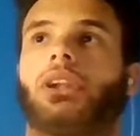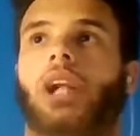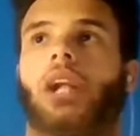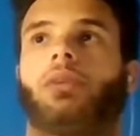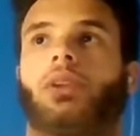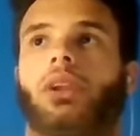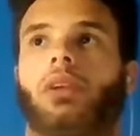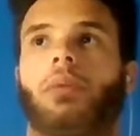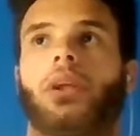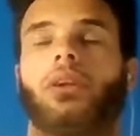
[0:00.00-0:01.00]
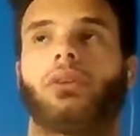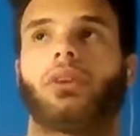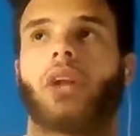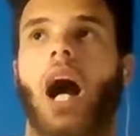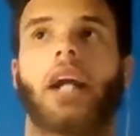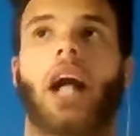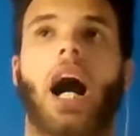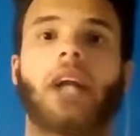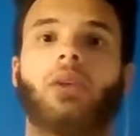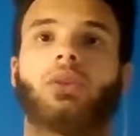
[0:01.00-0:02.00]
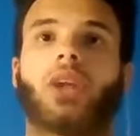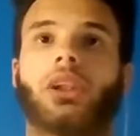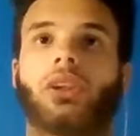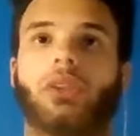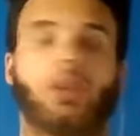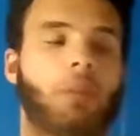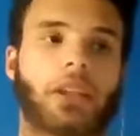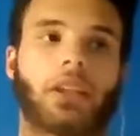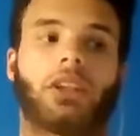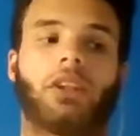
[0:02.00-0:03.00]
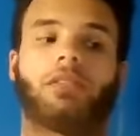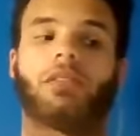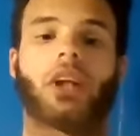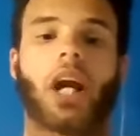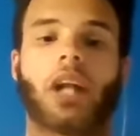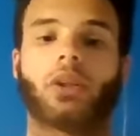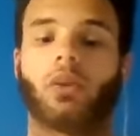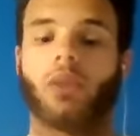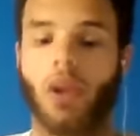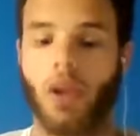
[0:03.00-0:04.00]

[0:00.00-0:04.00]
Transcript: said he was going to be in Houston. I don't think so. You may think differently. I don't.